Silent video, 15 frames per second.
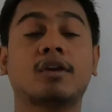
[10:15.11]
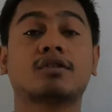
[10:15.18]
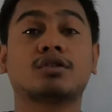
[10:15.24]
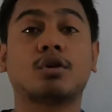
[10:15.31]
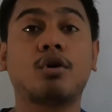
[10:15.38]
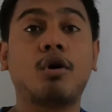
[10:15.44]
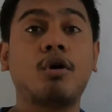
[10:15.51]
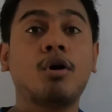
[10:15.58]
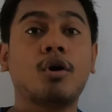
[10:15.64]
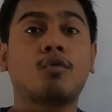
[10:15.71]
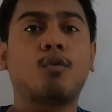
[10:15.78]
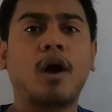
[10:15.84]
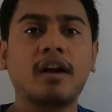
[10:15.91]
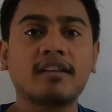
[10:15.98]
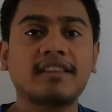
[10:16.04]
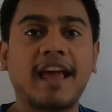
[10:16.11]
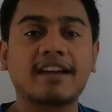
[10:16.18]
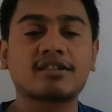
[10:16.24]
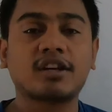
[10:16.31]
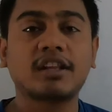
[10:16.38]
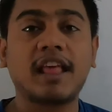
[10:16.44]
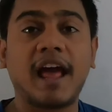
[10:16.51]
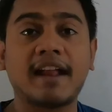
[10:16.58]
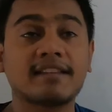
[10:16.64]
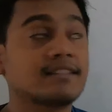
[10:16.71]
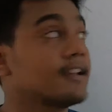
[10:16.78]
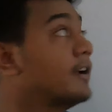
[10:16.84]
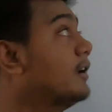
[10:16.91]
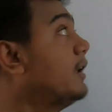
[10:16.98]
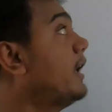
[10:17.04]
So what is actually the
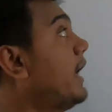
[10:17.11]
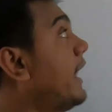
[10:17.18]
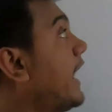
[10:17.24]
answer?